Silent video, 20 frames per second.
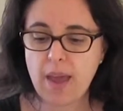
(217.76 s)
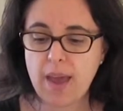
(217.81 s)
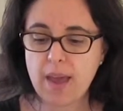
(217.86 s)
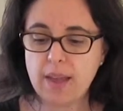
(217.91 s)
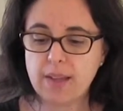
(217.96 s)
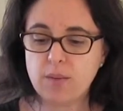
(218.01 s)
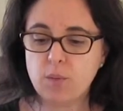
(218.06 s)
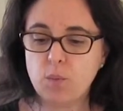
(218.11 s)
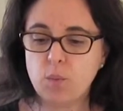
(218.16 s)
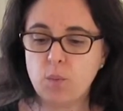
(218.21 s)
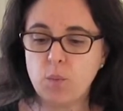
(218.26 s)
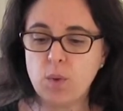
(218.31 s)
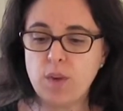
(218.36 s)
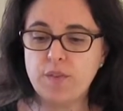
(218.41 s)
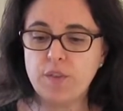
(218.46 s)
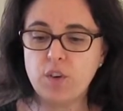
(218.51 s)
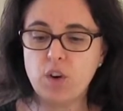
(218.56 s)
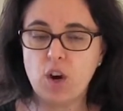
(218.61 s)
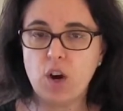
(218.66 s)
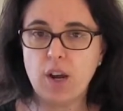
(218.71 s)
and
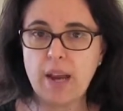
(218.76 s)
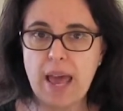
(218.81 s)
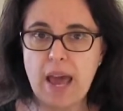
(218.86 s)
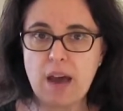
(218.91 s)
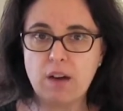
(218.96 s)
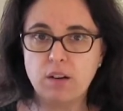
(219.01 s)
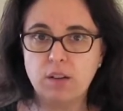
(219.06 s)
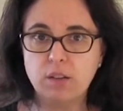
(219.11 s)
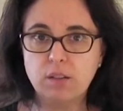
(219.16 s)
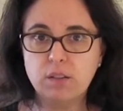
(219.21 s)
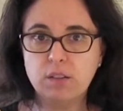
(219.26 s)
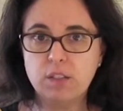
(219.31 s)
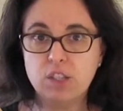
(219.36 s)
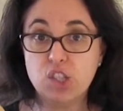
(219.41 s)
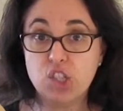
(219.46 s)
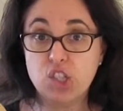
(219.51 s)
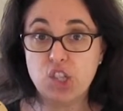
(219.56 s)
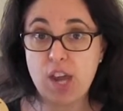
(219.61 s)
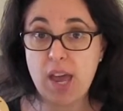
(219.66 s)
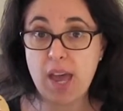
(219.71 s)
we've got our
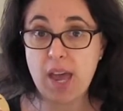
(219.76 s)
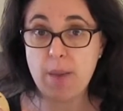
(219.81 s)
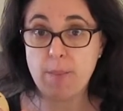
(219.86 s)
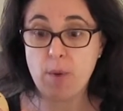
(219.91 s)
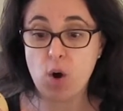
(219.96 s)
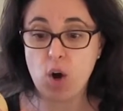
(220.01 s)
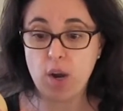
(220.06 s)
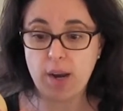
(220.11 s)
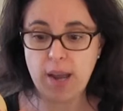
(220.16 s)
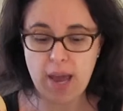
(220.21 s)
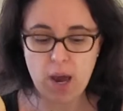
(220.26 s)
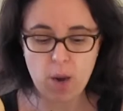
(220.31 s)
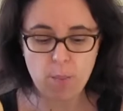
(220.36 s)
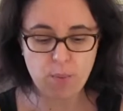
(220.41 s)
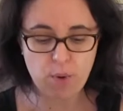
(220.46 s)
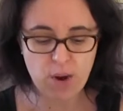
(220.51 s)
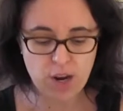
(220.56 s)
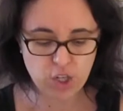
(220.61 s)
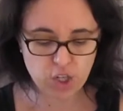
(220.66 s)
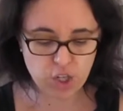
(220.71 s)
jam on
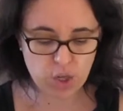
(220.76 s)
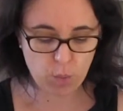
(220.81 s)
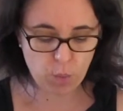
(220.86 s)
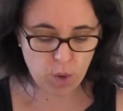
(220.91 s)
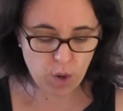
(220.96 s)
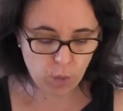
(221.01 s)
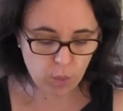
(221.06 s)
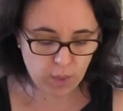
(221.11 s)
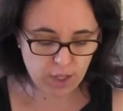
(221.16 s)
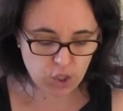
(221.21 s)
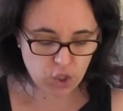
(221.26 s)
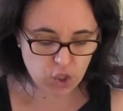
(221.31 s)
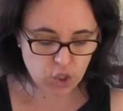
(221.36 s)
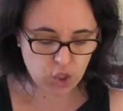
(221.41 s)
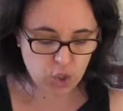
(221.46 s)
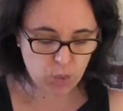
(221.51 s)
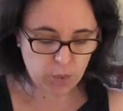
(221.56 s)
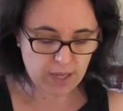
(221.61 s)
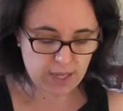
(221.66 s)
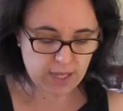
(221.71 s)
our brush. And what we
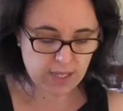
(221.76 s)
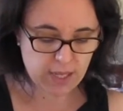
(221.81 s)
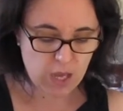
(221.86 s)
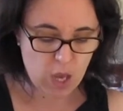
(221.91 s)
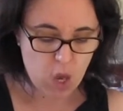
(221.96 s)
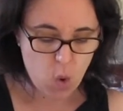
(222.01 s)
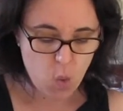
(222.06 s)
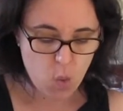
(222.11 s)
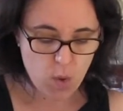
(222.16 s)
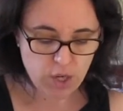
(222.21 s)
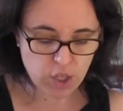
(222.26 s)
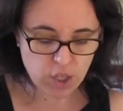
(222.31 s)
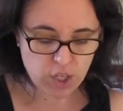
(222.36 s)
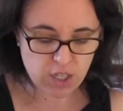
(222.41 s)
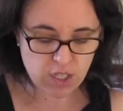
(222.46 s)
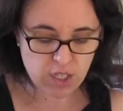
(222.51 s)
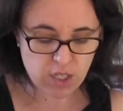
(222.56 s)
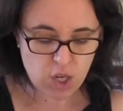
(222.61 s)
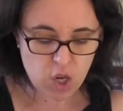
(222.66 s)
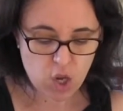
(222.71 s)
do is we
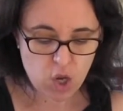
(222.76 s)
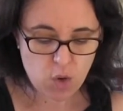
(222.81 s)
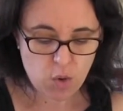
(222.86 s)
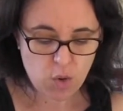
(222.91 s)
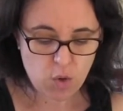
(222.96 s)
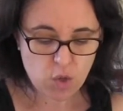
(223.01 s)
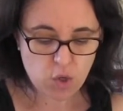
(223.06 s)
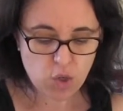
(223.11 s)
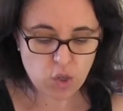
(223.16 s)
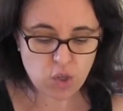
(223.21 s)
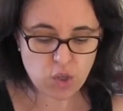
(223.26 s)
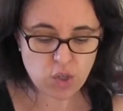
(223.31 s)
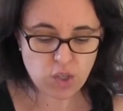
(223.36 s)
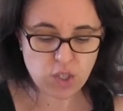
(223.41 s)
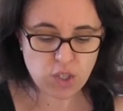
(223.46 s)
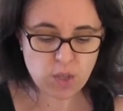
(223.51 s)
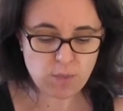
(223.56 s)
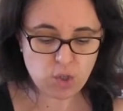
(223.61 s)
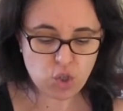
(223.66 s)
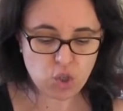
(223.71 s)
just
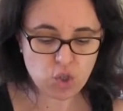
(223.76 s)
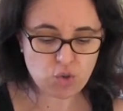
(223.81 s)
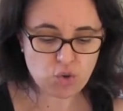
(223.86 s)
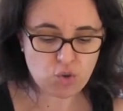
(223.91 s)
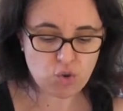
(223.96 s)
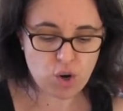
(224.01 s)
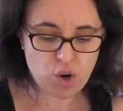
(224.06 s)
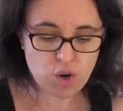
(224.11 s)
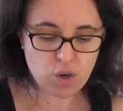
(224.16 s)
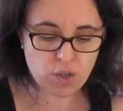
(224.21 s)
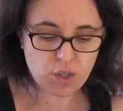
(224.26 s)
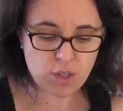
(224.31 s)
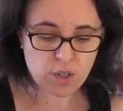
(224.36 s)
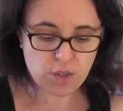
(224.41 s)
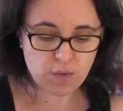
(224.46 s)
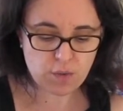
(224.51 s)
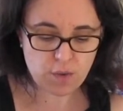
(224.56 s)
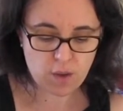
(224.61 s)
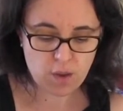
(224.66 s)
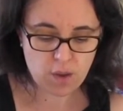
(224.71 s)
use some
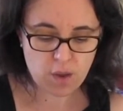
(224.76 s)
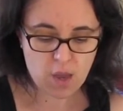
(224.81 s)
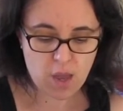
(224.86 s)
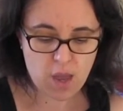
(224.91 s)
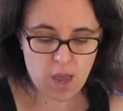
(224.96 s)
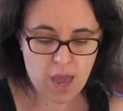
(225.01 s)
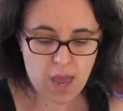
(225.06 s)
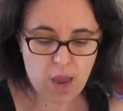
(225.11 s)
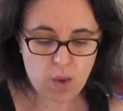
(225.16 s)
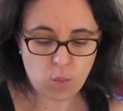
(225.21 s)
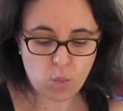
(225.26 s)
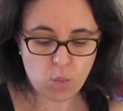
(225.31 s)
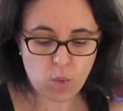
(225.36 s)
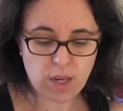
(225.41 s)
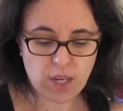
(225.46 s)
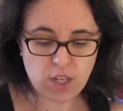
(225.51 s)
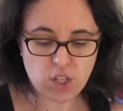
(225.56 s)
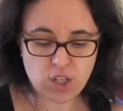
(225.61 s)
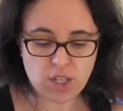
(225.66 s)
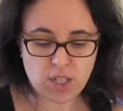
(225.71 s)
strokes and
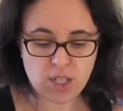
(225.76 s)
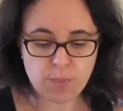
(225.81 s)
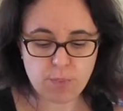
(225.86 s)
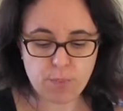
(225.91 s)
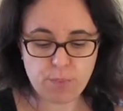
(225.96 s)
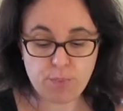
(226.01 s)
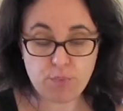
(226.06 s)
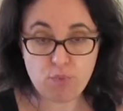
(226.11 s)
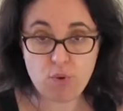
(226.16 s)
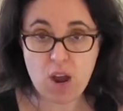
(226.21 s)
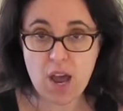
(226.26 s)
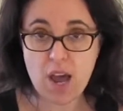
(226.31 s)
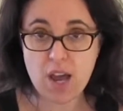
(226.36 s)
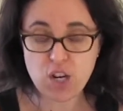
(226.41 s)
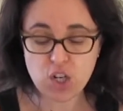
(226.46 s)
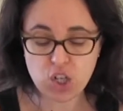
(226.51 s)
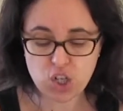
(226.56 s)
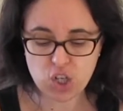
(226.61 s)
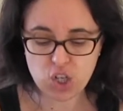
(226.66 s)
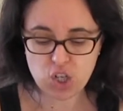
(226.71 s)
we just
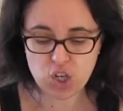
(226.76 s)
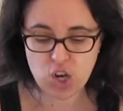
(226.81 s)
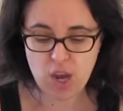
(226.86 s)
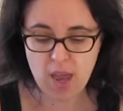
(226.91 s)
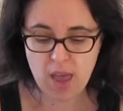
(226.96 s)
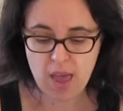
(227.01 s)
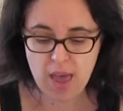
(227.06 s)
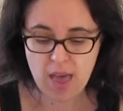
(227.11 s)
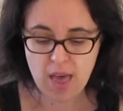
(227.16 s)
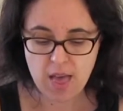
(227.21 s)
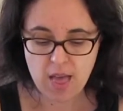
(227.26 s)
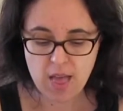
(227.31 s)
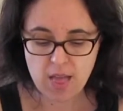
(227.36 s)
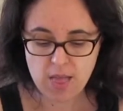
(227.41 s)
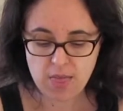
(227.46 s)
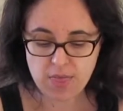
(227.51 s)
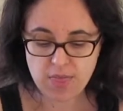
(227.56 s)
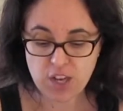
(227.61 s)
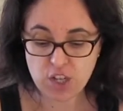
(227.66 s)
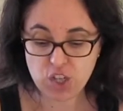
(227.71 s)
brush
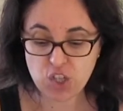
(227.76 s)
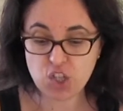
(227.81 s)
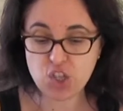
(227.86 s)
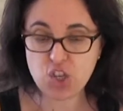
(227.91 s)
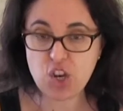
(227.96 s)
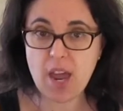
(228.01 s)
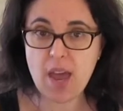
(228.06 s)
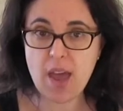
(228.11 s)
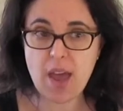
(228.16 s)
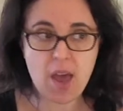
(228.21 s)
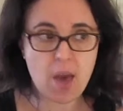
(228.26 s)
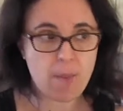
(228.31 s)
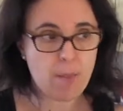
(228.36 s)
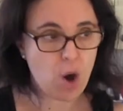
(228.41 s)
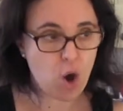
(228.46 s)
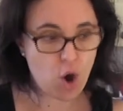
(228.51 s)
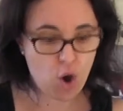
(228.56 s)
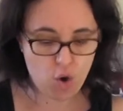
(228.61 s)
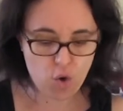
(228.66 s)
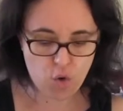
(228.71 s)
the
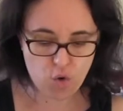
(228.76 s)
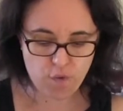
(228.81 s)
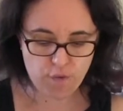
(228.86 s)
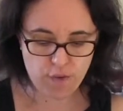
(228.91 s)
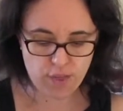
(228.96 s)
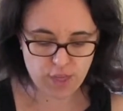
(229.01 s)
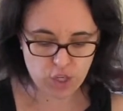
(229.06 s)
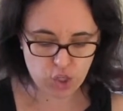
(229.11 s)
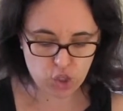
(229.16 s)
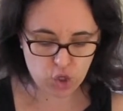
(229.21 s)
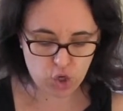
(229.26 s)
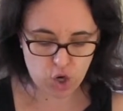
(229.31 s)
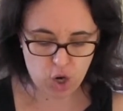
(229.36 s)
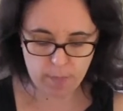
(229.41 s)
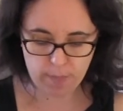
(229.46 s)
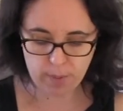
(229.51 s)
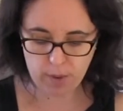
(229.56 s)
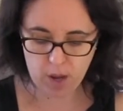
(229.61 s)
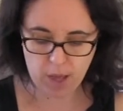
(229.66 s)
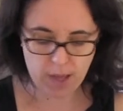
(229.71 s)
jam over the
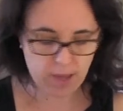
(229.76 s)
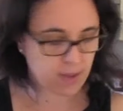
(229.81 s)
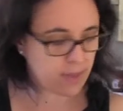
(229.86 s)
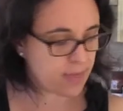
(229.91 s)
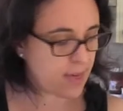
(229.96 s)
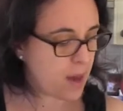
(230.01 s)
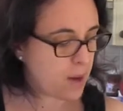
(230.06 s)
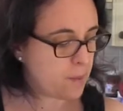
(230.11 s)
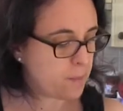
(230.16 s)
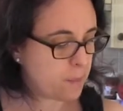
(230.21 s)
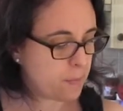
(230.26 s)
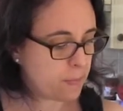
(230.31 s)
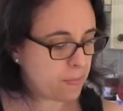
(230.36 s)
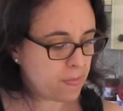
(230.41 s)
top like that.